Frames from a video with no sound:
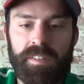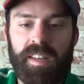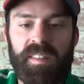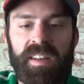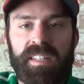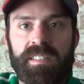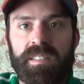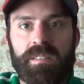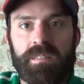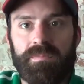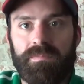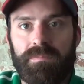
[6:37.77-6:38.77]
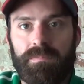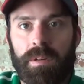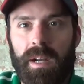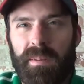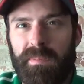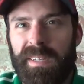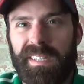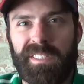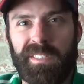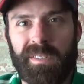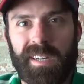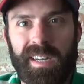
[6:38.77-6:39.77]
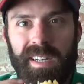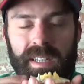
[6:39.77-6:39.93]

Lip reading: then, that's probably being too kind.